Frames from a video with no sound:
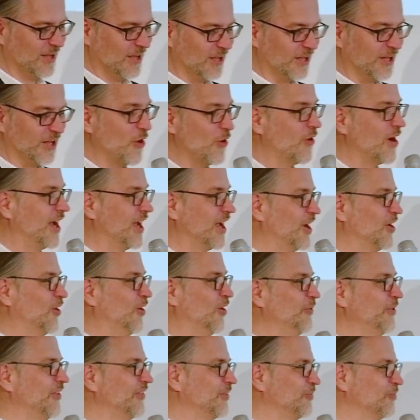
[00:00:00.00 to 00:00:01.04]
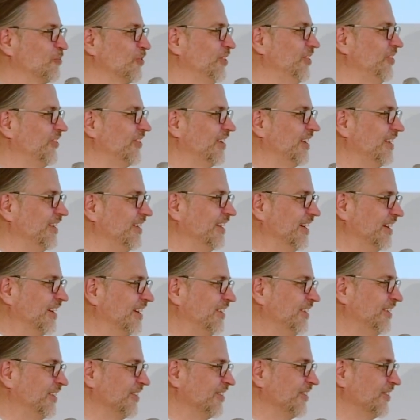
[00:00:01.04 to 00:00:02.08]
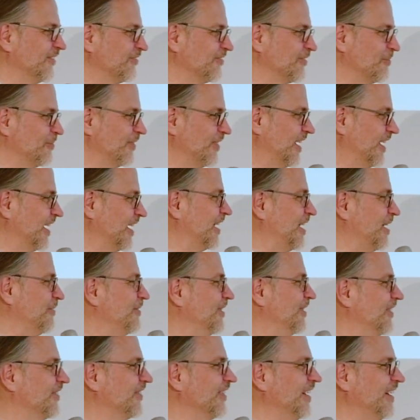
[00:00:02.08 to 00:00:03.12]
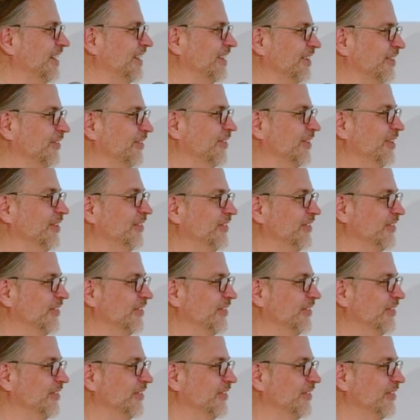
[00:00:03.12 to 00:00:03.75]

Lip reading: No, I always appreciate the idea from the academic side. It's